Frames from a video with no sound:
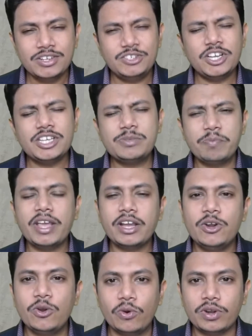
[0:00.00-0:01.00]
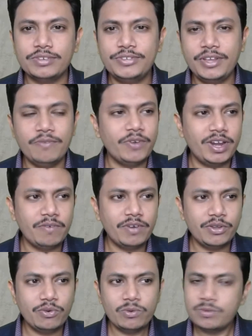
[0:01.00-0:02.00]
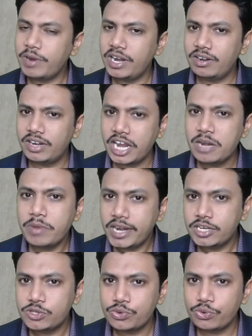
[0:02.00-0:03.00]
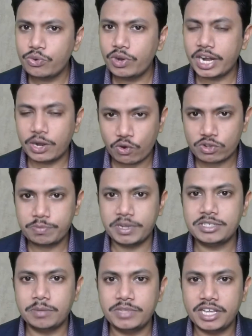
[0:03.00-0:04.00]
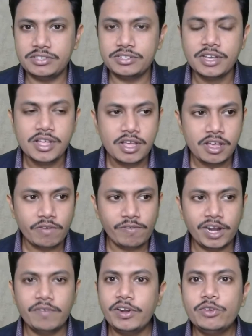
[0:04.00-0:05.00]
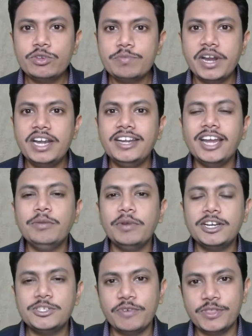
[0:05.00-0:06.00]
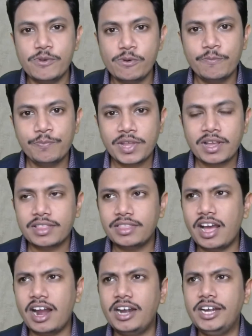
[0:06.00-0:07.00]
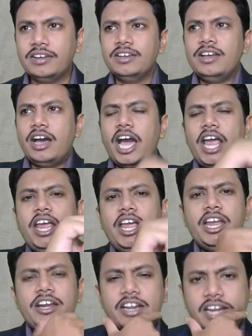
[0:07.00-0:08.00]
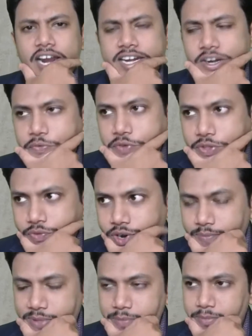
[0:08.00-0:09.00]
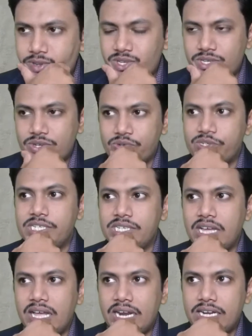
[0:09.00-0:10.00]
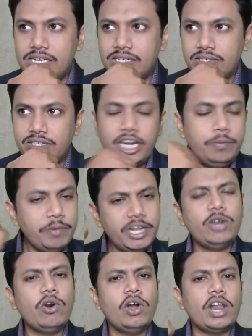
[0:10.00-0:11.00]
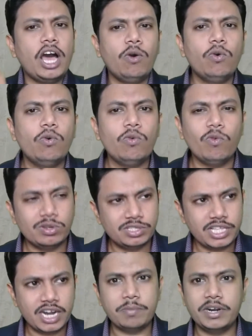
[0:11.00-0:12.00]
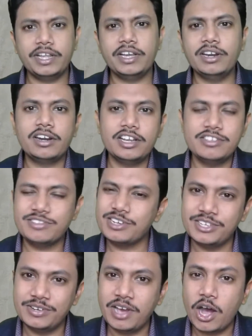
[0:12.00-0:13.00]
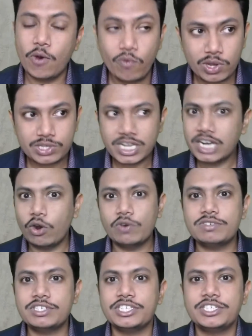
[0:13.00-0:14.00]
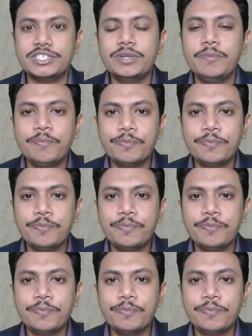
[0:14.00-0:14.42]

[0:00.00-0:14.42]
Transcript: Just make a note. See, whenever you spend 10 minutes to retrospect some things, whenever you spend 10 minutes with you, that I interacted with one of the person today and let me recall how was that particular discussion, how was that conversation.